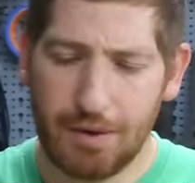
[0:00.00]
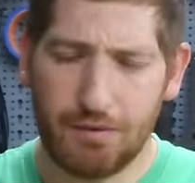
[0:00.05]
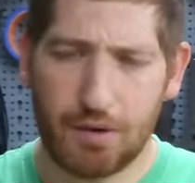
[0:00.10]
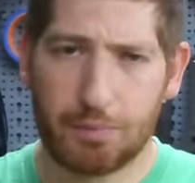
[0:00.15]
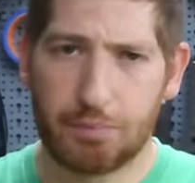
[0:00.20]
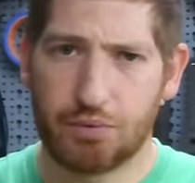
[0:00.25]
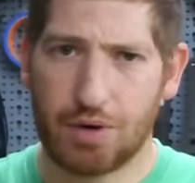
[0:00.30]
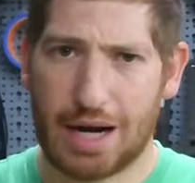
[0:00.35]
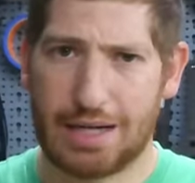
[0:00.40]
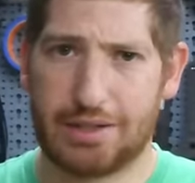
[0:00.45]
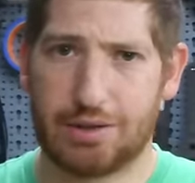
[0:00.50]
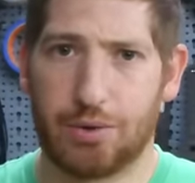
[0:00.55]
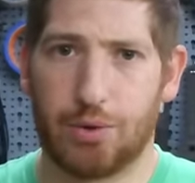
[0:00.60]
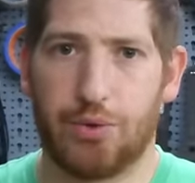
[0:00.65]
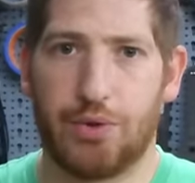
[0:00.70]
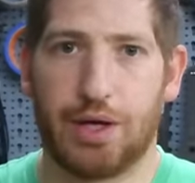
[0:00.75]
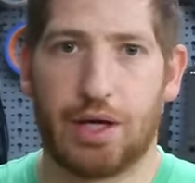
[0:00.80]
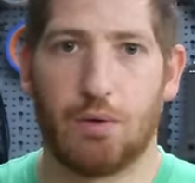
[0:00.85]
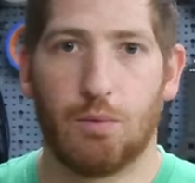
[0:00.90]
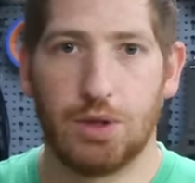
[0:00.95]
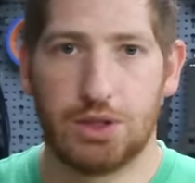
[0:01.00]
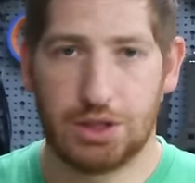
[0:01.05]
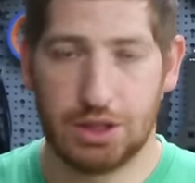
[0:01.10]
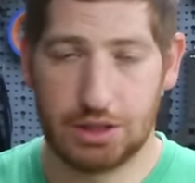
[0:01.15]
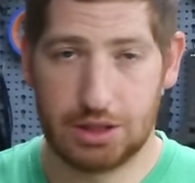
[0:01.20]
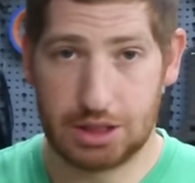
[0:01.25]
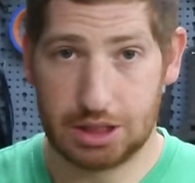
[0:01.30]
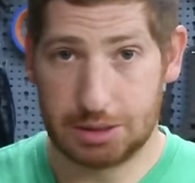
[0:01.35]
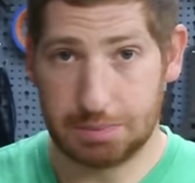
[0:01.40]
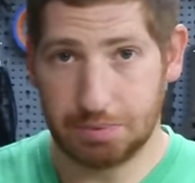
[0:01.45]
a bit of a practical thing, which
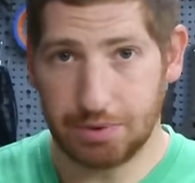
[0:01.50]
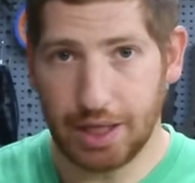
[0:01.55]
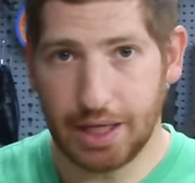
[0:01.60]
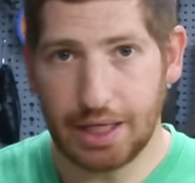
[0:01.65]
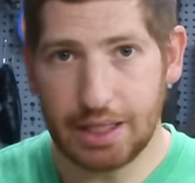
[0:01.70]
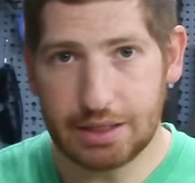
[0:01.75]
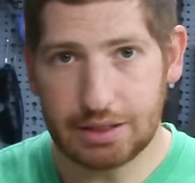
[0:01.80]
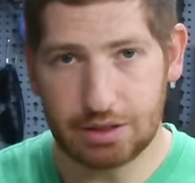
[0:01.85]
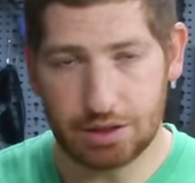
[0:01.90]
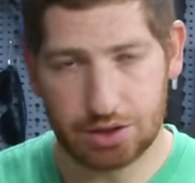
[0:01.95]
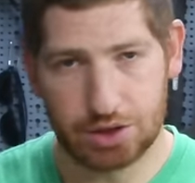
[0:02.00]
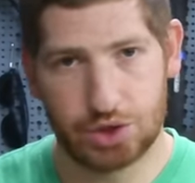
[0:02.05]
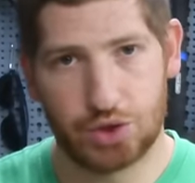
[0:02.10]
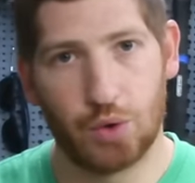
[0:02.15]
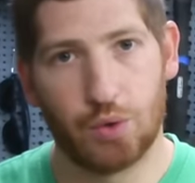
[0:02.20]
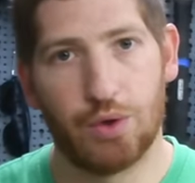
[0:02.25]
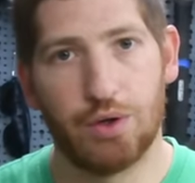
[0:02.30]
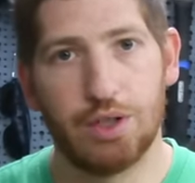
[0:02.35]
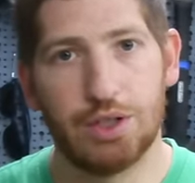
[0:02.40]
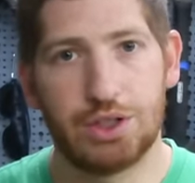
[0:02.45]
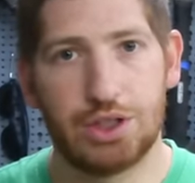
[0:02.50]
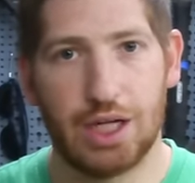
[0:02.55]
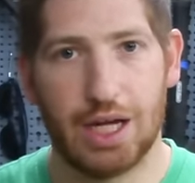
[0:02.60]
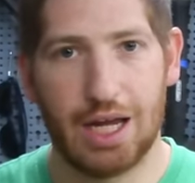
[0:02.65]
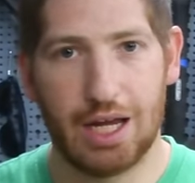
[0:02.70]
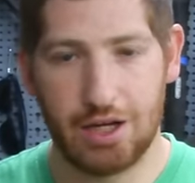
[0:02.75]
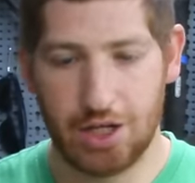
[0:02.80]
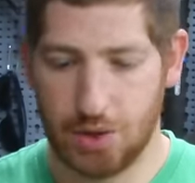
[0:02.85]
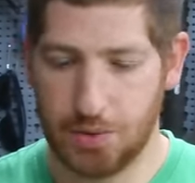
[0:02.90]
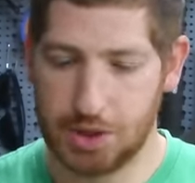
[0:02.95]
is displays, storage,
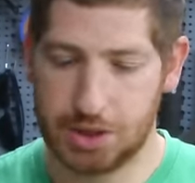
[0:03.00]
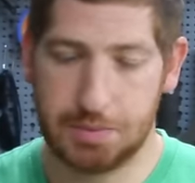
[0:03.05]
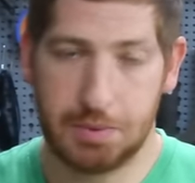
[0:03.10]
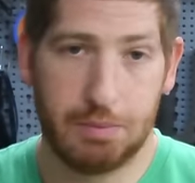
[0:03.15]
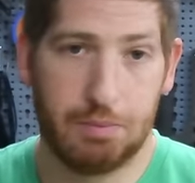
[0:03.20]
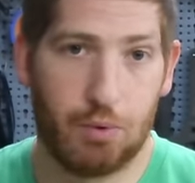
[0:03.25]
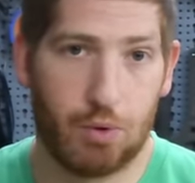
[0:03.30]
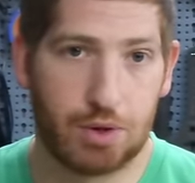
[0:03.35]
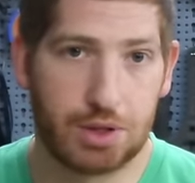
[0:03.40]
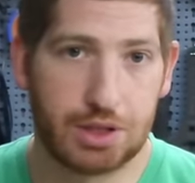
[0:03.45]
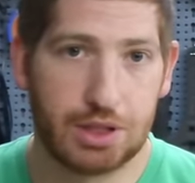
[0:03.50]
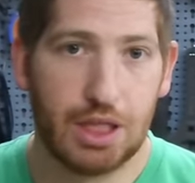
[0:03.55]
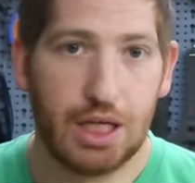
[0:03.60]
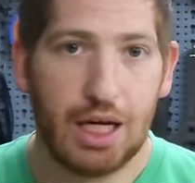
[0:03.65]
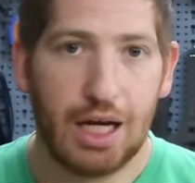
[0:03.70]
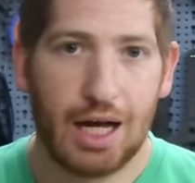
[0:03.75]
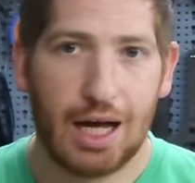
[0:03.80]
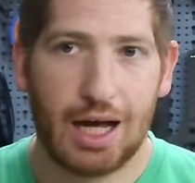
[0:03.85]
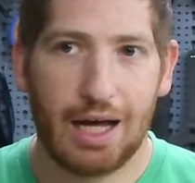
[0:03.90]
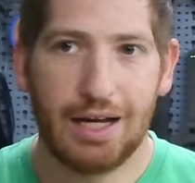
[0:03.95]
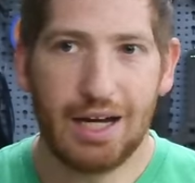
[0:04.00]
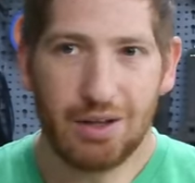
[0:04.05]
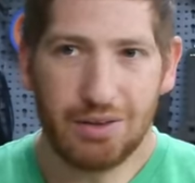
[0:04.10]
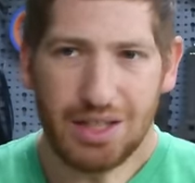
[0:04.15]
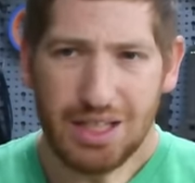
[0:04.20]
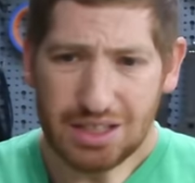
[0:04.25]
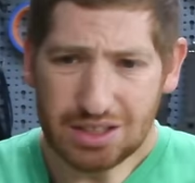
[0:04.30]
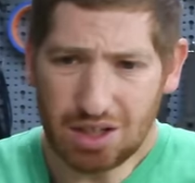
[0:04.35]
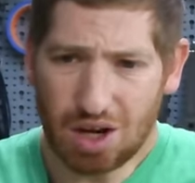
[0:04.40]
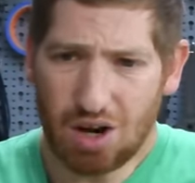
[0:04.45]
and USB ports. Uh, now,
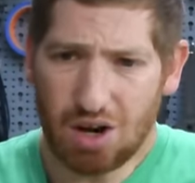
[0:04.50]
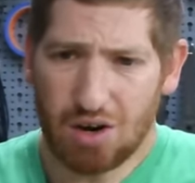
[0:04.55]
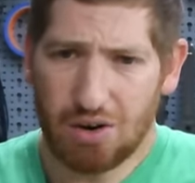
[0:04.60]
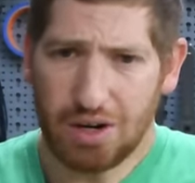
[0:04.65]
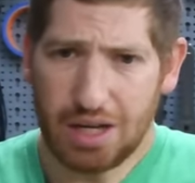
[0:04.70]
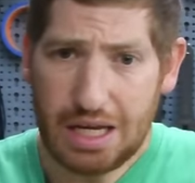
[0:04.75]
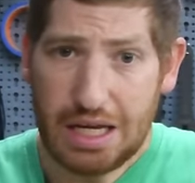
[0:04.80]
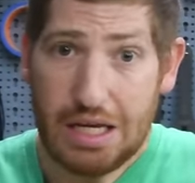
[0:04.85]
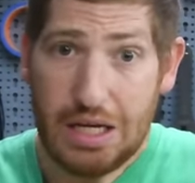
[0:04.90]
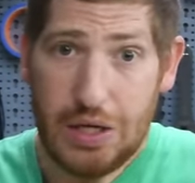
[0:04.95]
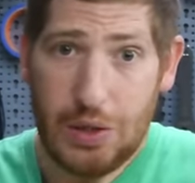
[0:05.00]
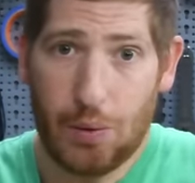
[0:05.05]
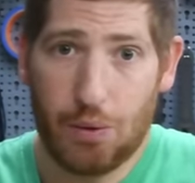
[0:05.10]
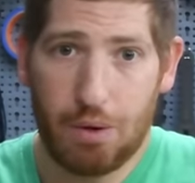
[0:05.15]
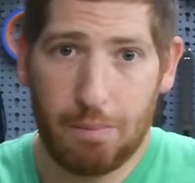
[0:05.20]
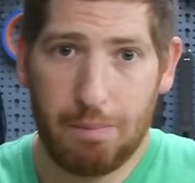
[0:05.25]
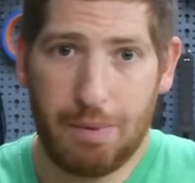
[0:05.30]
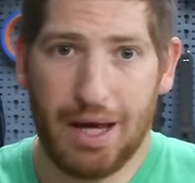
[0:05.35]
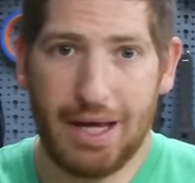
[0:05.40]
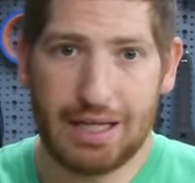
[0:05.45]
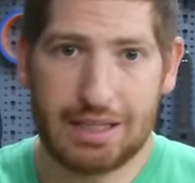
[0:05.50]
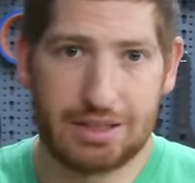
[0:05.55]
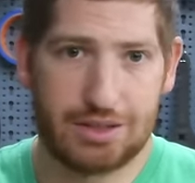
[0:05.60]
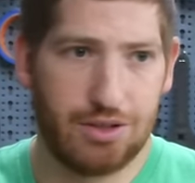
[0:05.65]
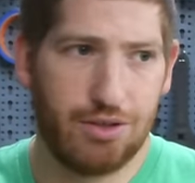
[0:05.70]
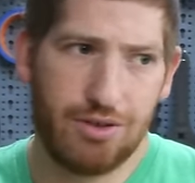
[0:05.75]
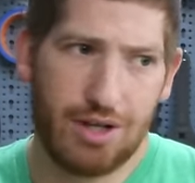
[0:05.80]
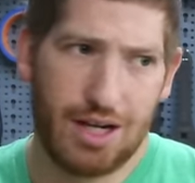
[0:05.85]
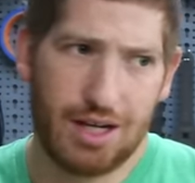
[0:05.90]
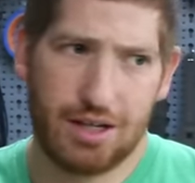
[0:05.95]
these are indoor bikes.
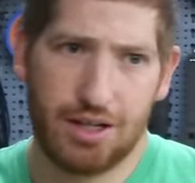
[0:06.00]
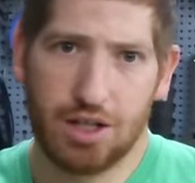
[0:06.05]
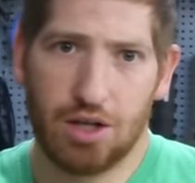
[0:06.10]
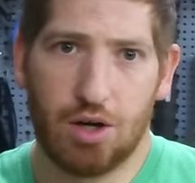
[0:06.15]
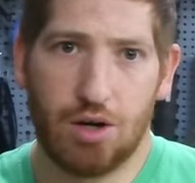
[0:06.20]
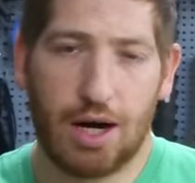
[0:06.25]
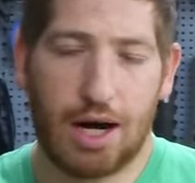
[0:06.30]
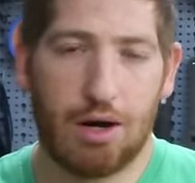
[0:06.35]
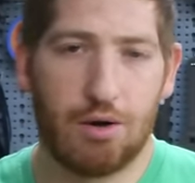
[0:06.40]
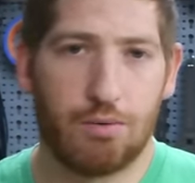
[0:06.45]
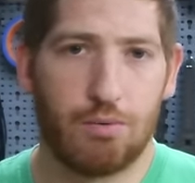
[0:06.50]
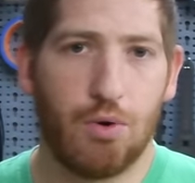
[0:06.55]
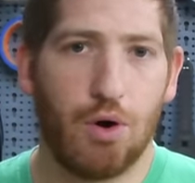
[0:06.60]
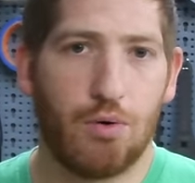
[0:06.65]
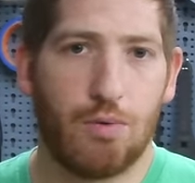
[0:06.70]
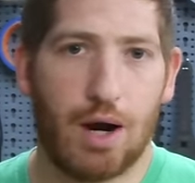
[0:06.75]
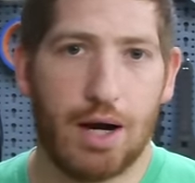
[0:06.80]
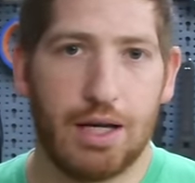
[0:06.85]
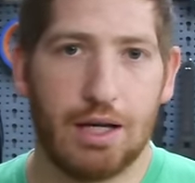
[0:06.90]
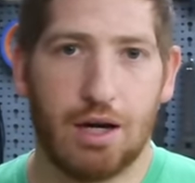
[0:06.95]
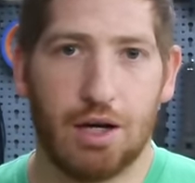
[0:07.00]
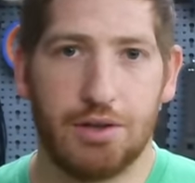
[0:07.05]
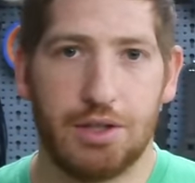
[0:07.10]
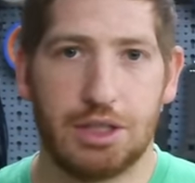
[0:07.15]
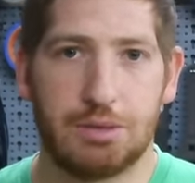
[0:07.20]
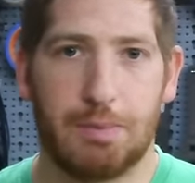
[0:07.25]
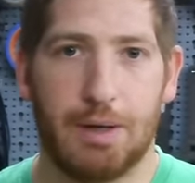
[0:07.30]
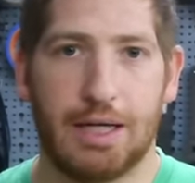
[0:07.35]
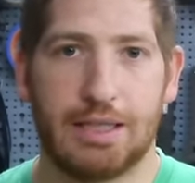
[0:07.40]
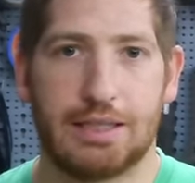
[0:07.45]
You're not going to go out road riding on
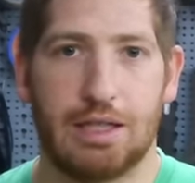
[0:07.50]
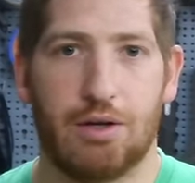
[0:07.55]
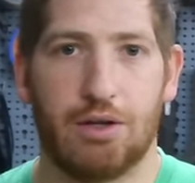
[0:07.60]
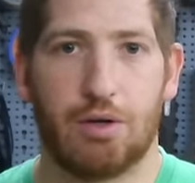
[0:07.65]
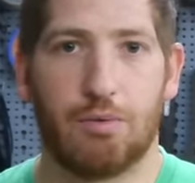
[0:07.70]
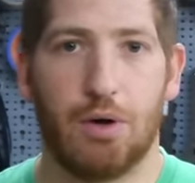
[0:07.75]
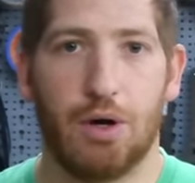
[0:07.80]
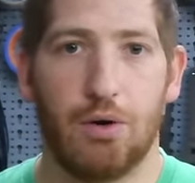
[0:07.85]
these bikes out in the